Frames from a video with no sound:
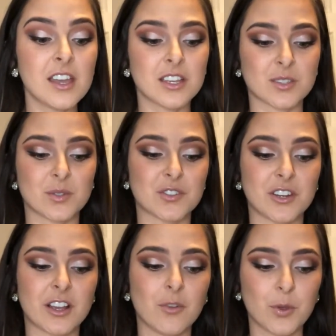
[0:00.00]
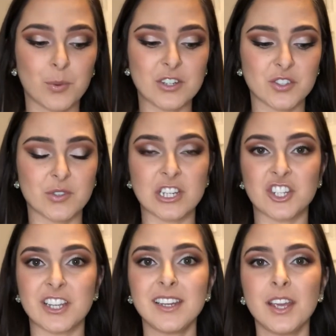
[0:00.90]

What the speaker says: So starting off with registration